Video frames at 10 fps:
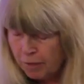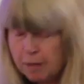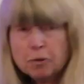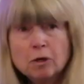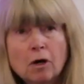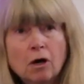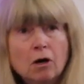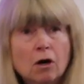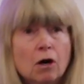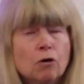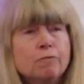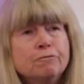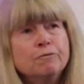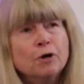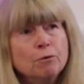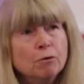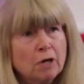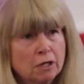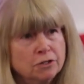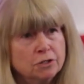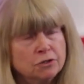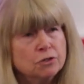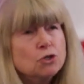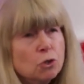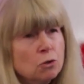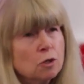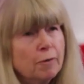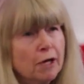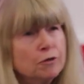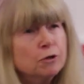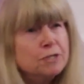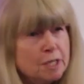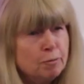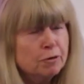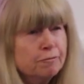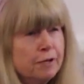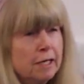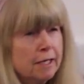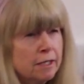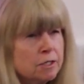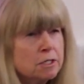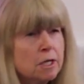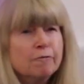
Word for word: People are often very reluctant to talk about their deeper feelings